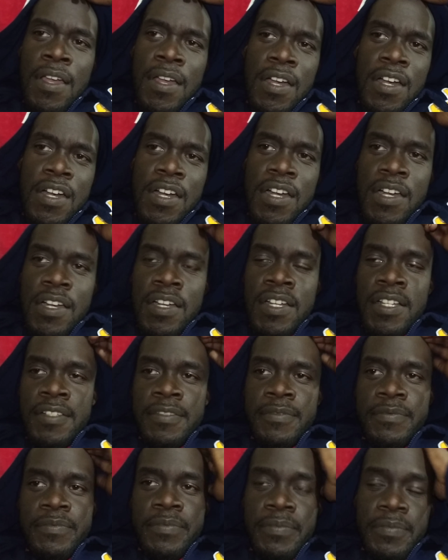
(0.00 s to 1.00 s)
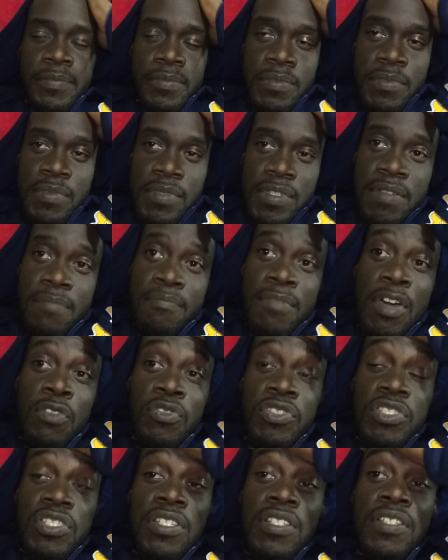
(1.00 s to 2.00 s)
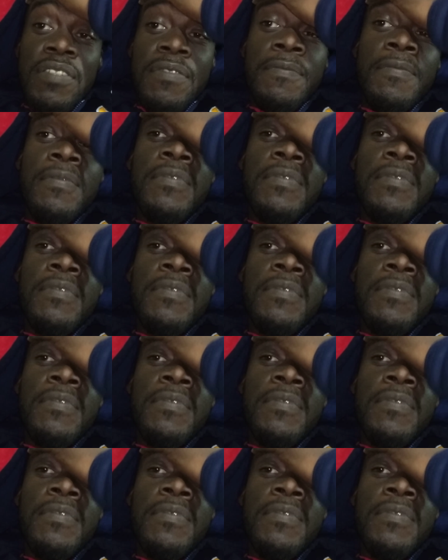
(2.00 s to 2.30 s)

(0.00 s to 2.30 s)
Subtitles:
Gambosa.